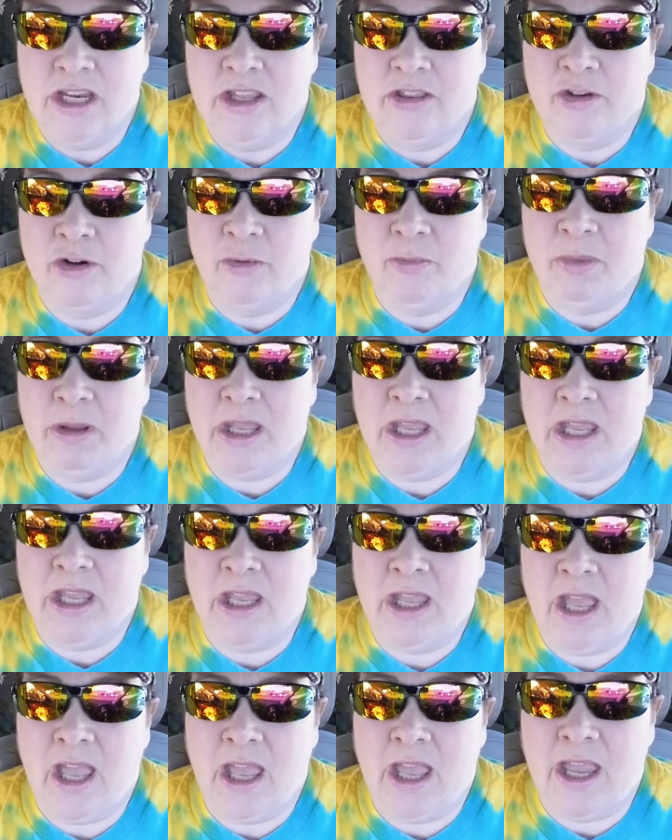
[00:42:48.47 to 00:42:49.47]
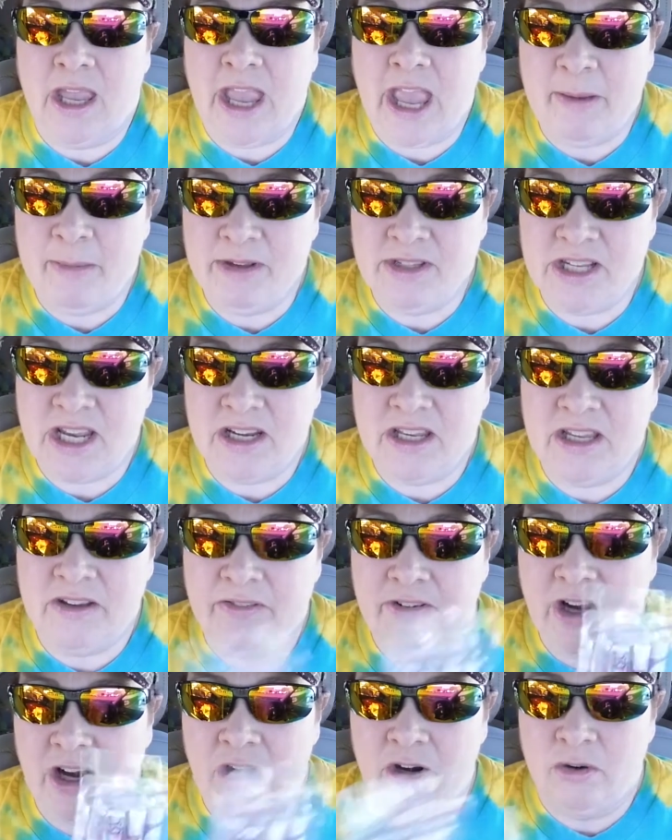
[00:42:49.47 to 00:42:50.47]
either be a Amazon
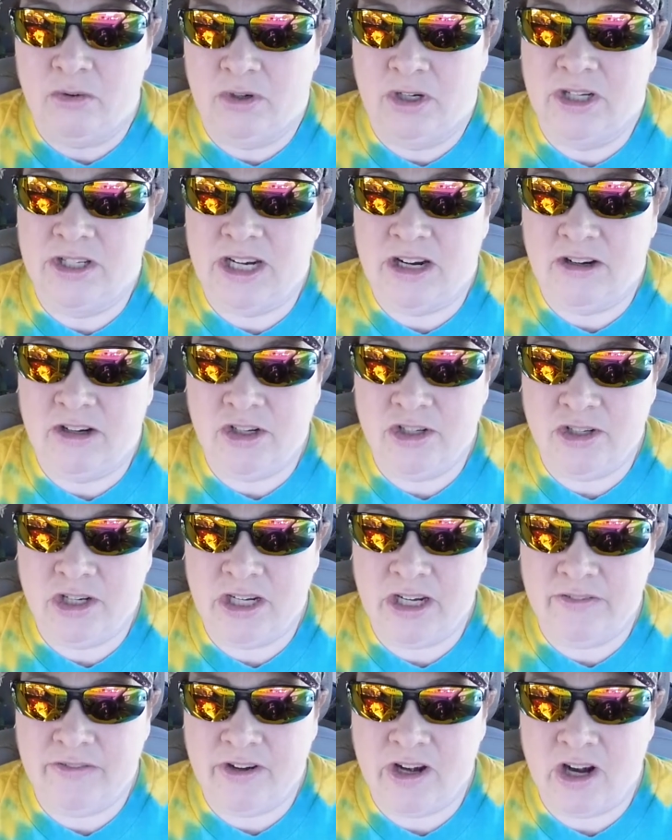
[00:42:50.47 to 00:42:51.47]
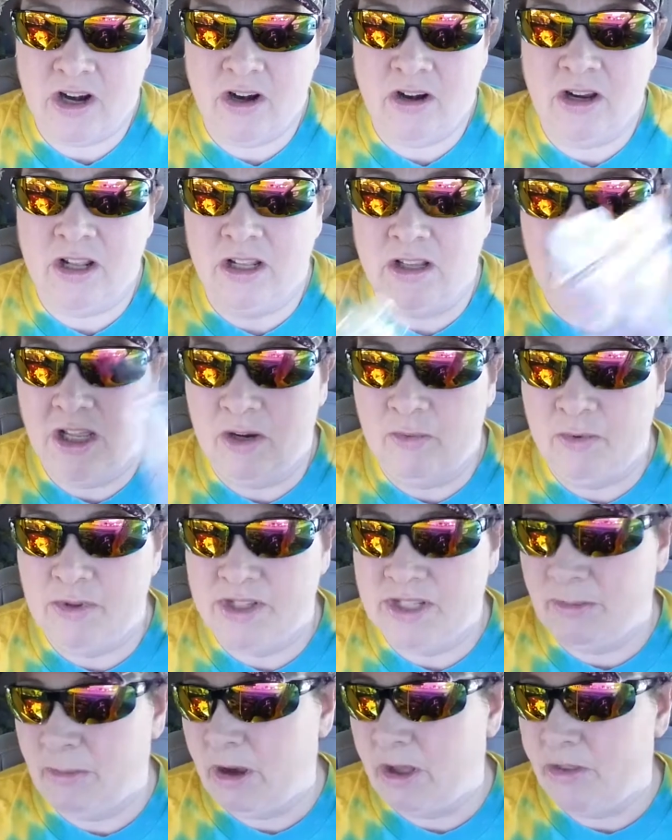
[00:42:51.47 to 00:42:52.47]
gift card or a Dollar Tree gift card, along with
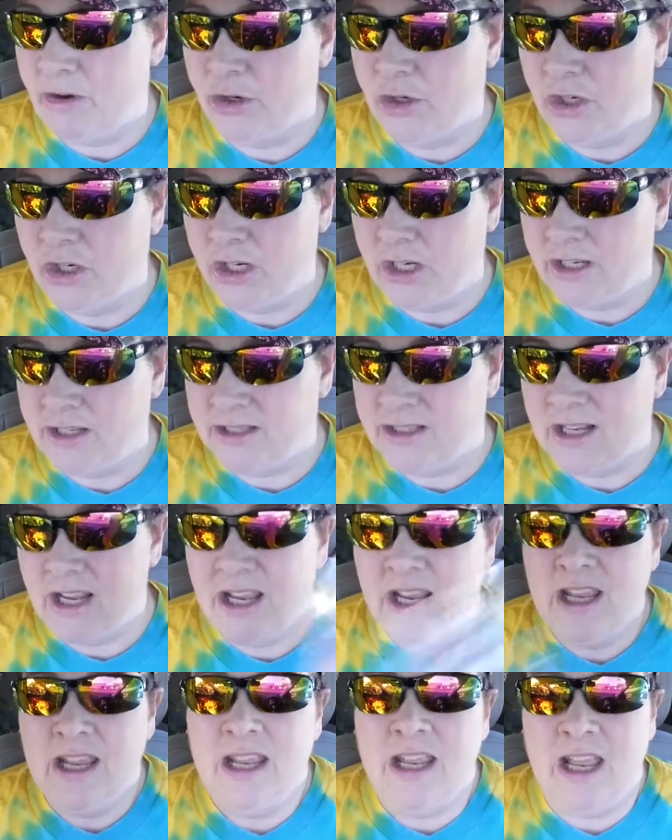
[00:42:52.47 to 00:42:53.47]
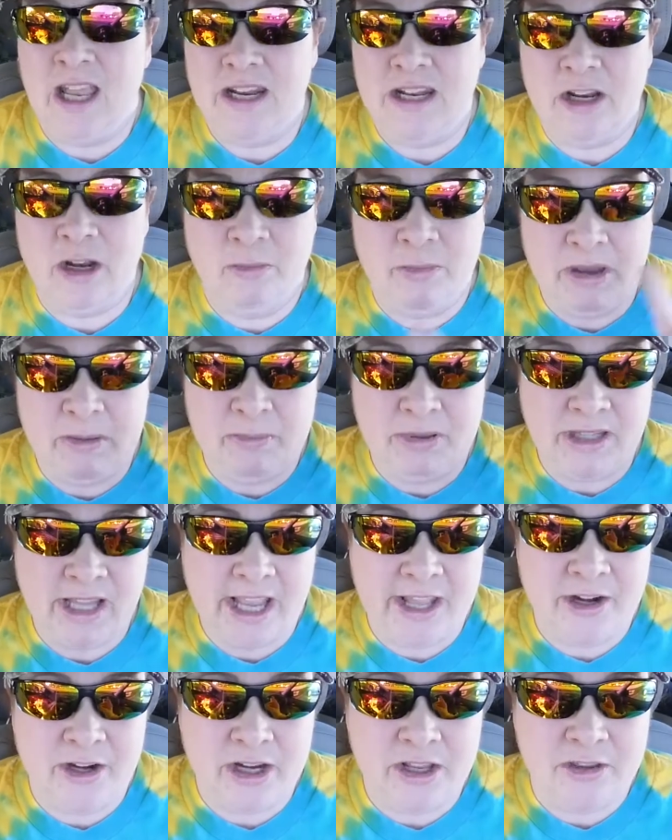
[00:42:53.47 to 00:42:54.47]
some other goodies. And it'll be
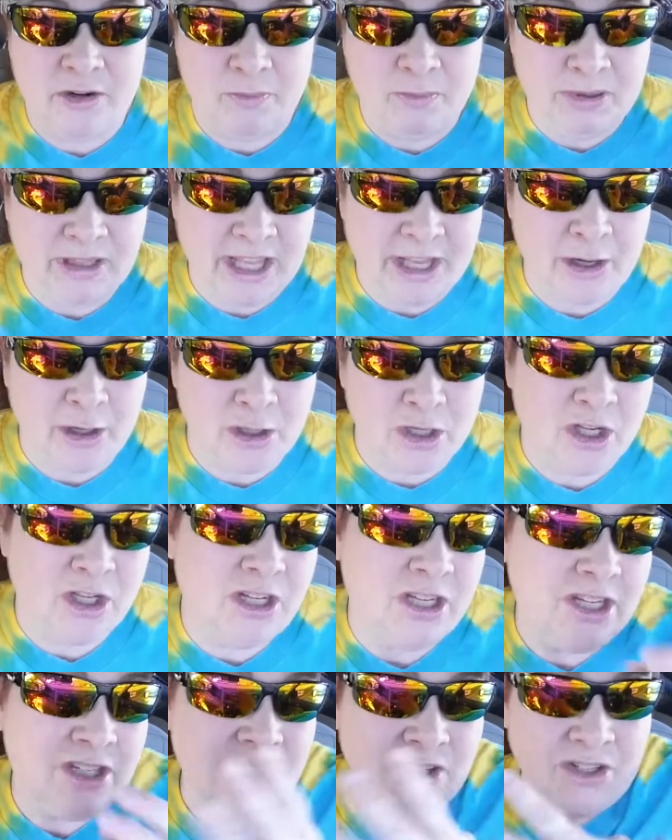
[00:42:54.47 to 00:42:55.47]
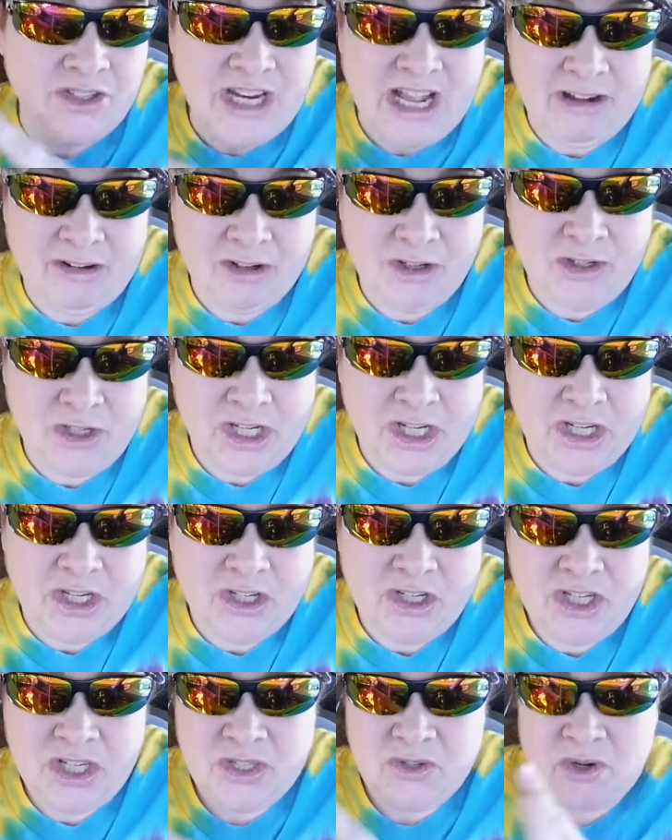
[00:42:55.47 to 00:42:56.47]
planner either planner goodies or Dollar Tree
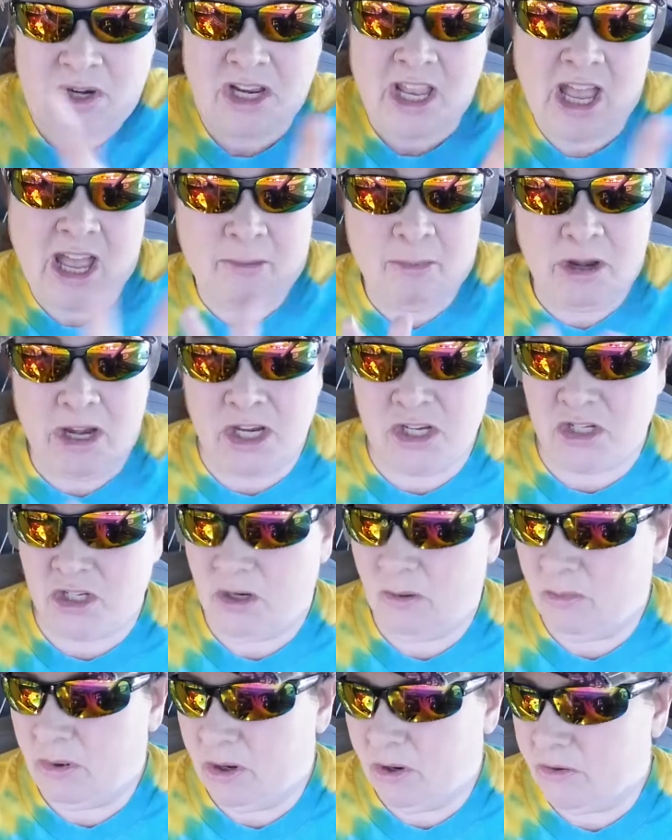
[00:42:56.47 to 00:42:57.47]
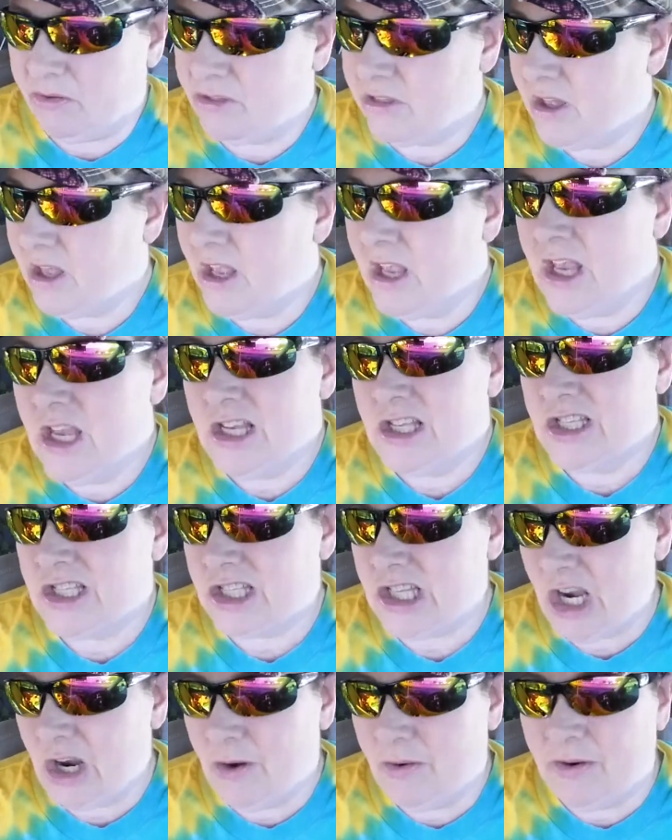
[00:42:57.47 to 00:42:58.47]
goodies or a combination of both.
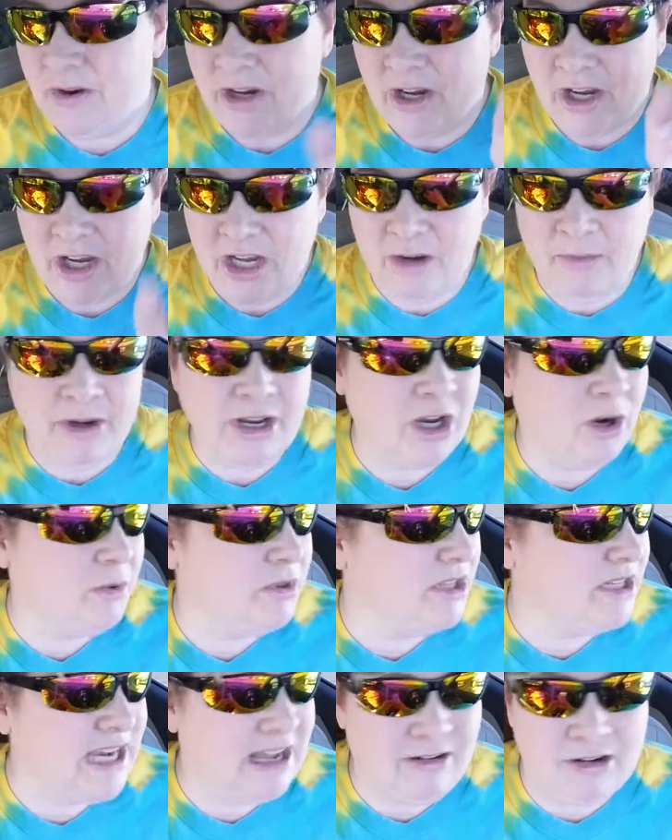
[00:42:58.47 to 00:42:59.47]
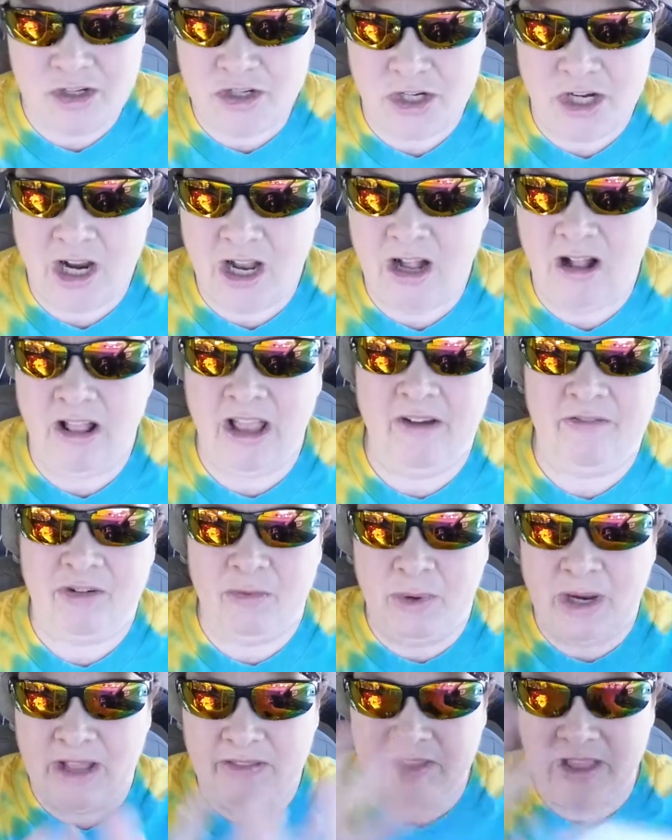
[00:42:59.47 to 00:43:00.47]
So here we go with the Dollar Tree haul
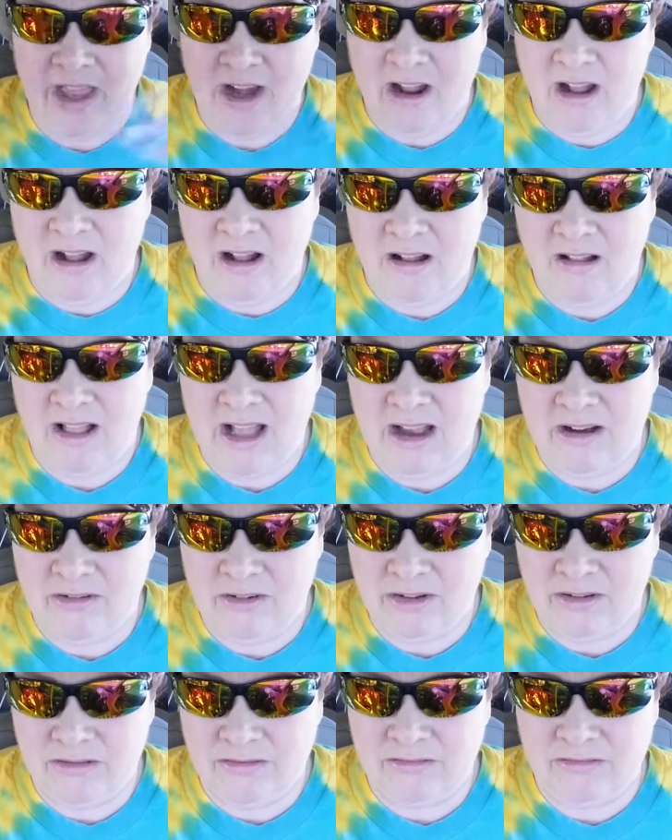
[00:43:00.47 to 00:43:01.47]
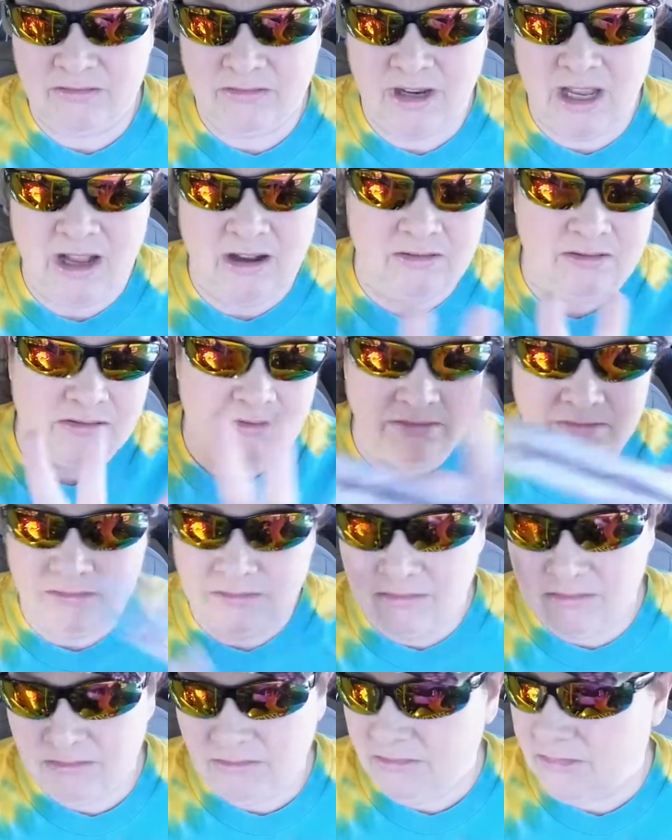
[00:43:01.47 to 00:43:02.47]
after we got that all out and out
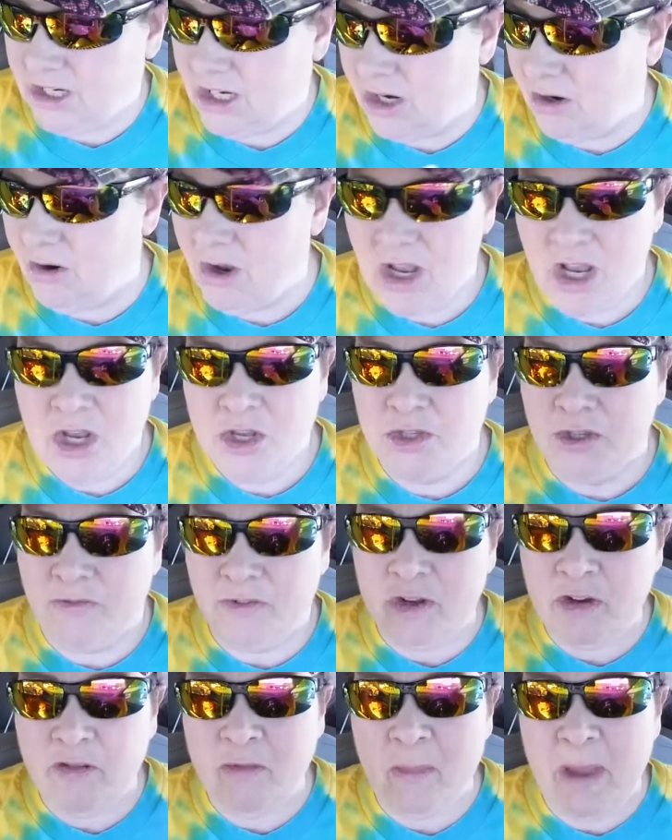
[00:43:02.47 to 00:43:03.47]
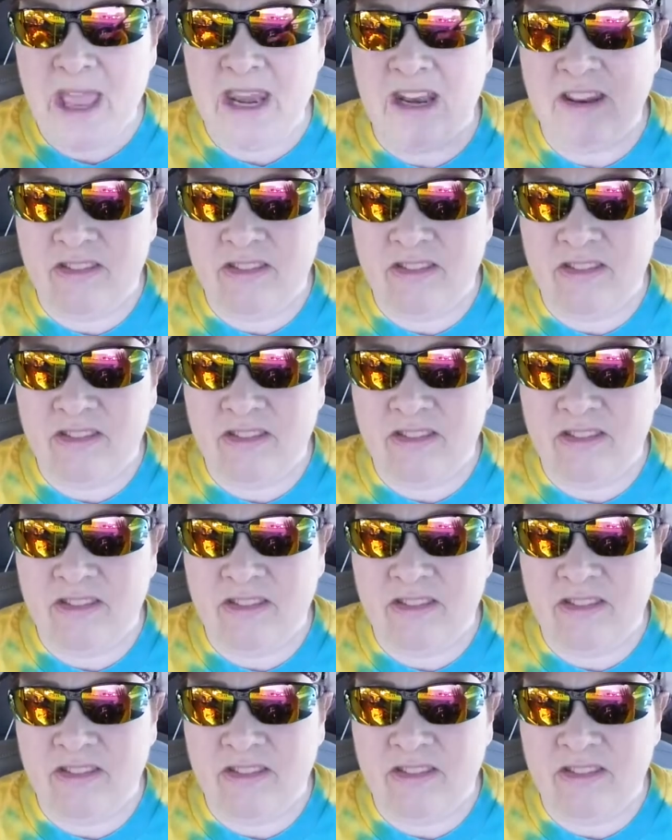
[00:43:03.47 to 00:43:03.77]
and you know. So if you've made